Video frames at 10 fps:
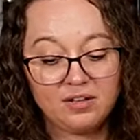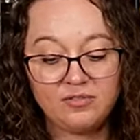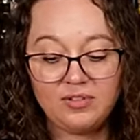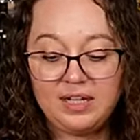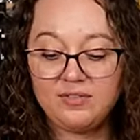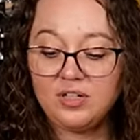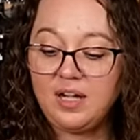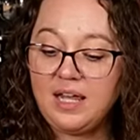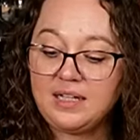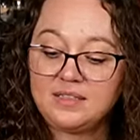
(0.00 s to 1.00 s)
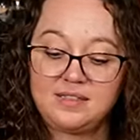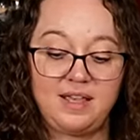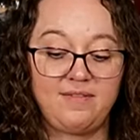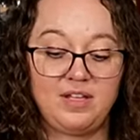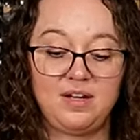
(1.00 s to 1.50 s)
on flavor and a
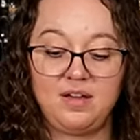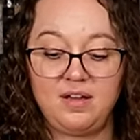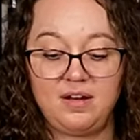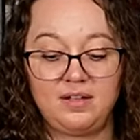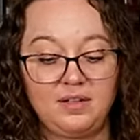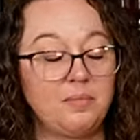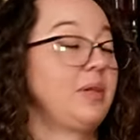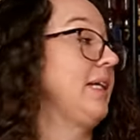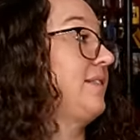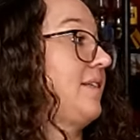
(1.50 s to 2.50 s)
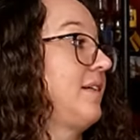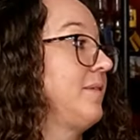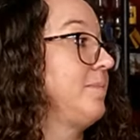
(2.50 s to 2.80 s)
7 on complexity.